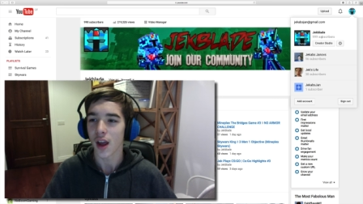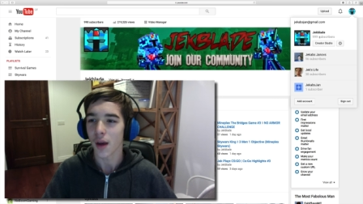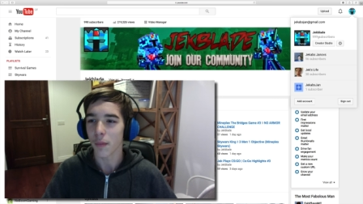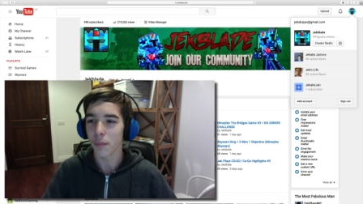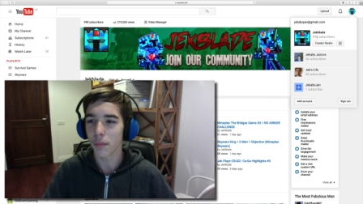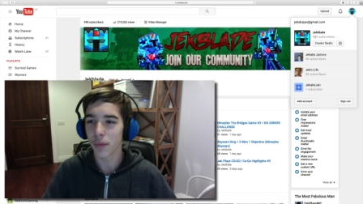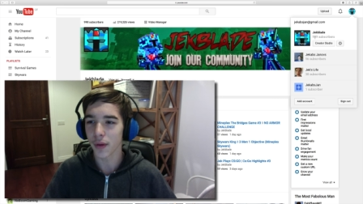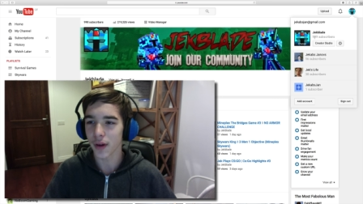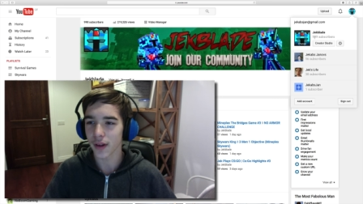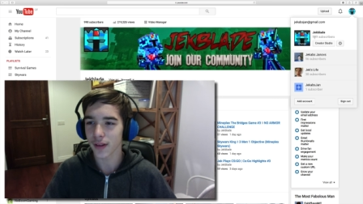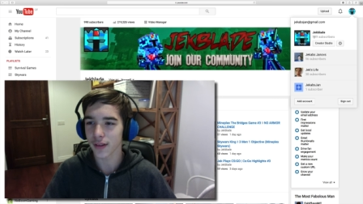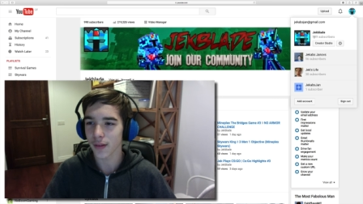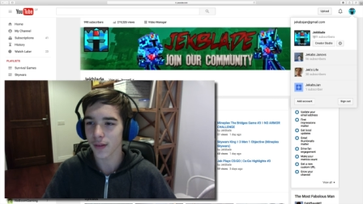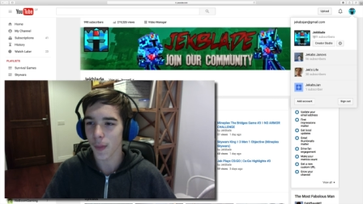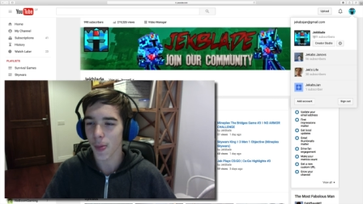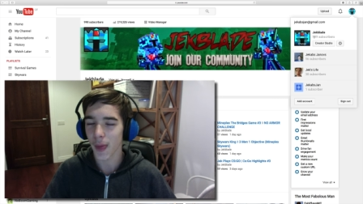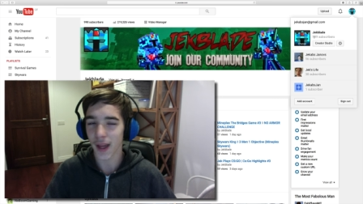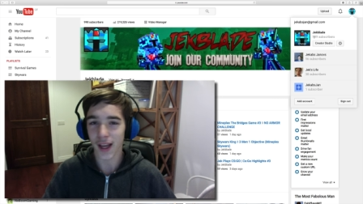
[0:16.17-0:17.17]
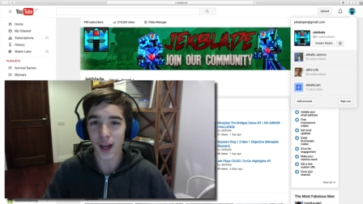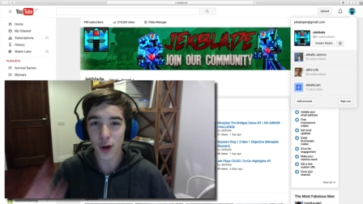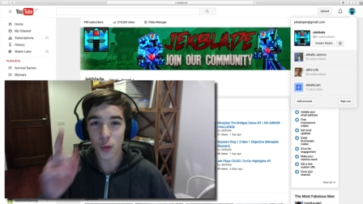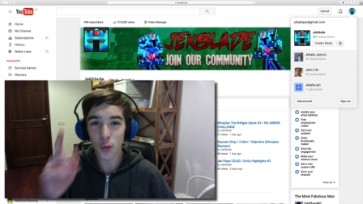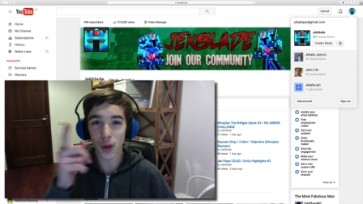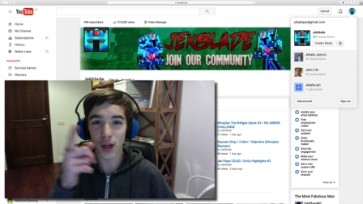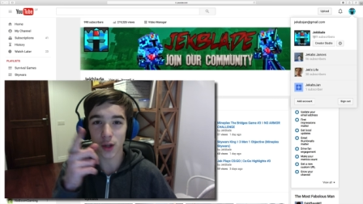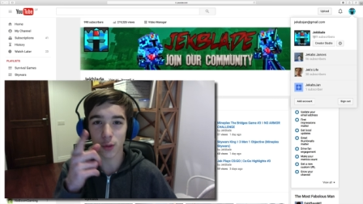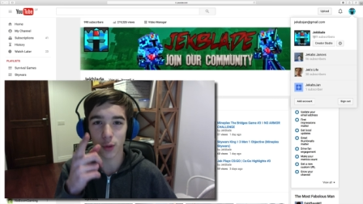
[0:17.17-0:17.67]
But, I have
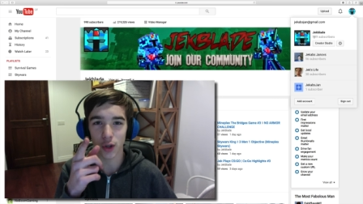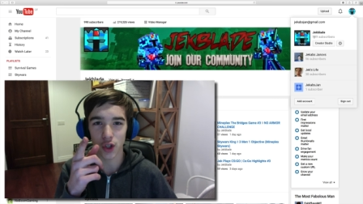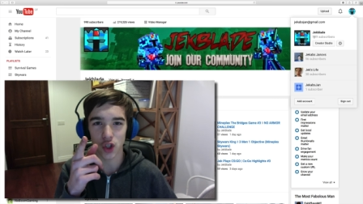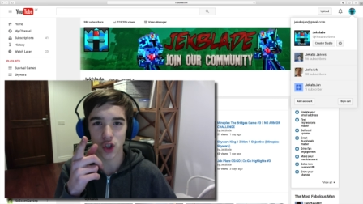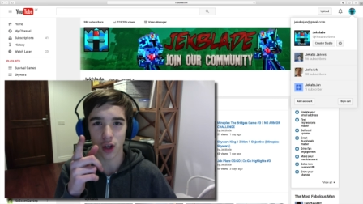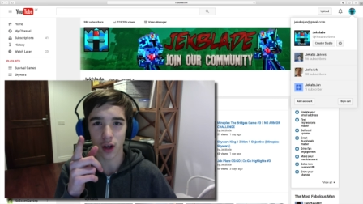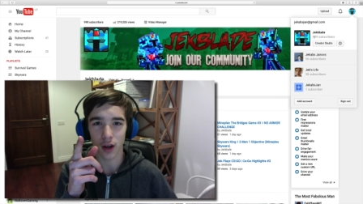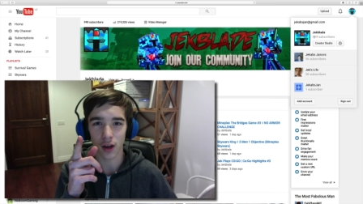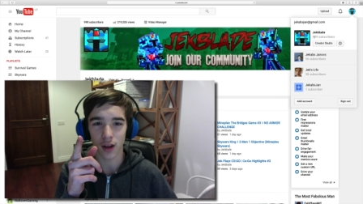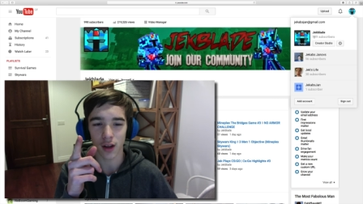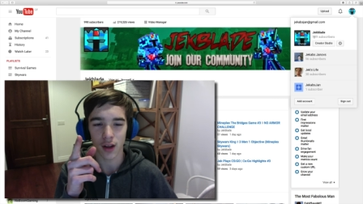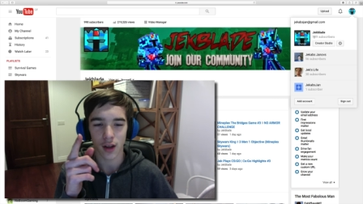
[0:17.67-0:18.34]
one question.